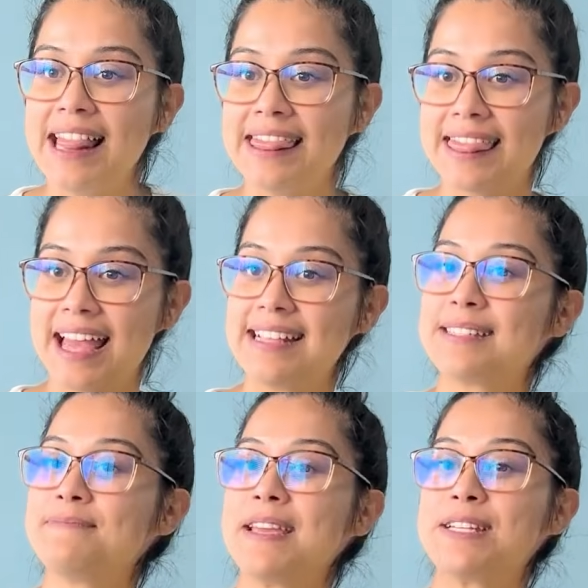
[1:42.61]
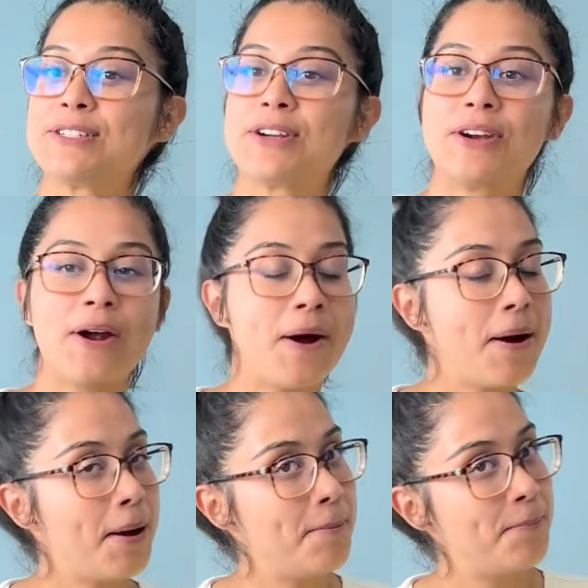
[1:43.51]
let's make sure
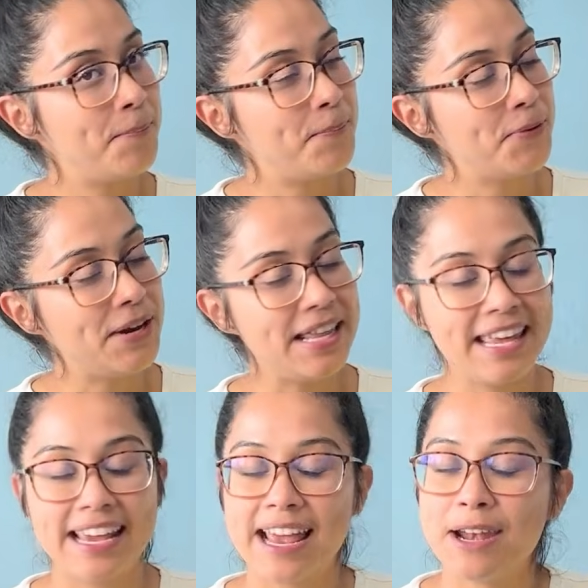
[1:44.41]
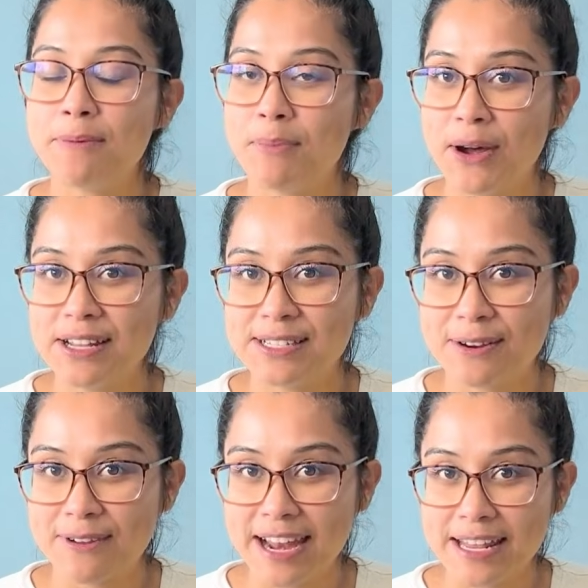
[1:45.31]
our breathing and our bodies
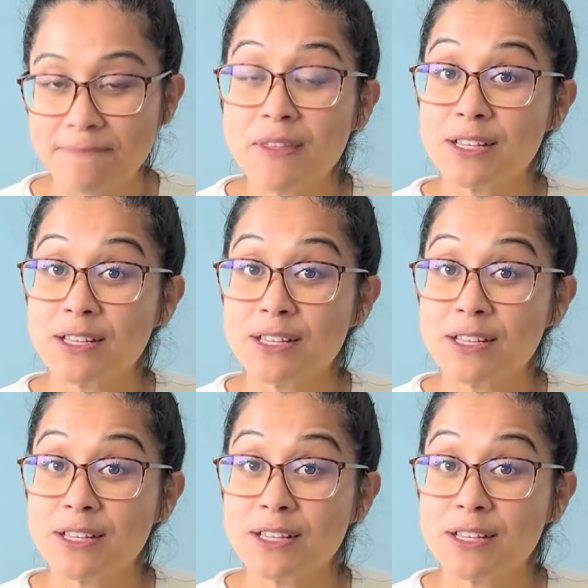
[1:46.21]
are ready.